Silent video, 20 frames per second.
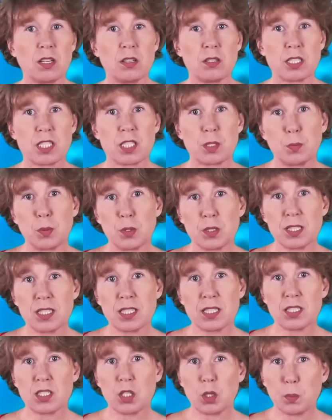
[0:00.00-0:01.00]
to our
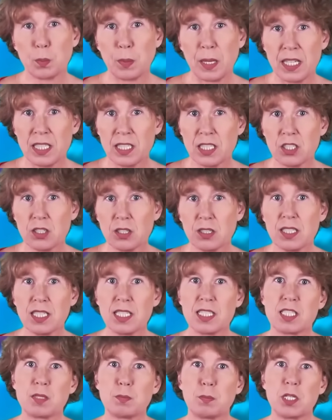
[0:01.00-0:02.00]
sponsors on
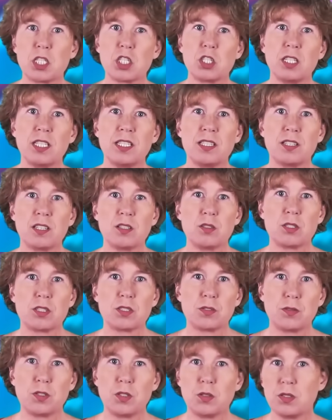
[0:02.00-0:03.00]
Patreon, especially
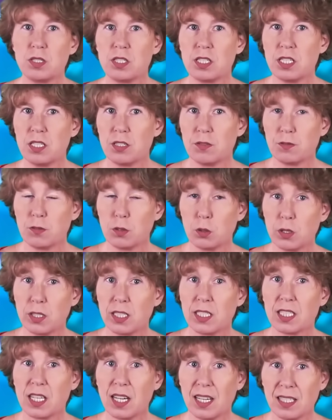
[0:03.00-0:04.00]
those of you in Tier
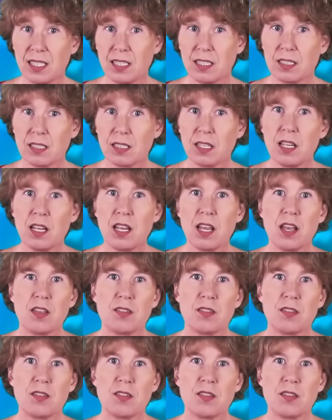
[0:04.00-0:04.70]
4 and higher.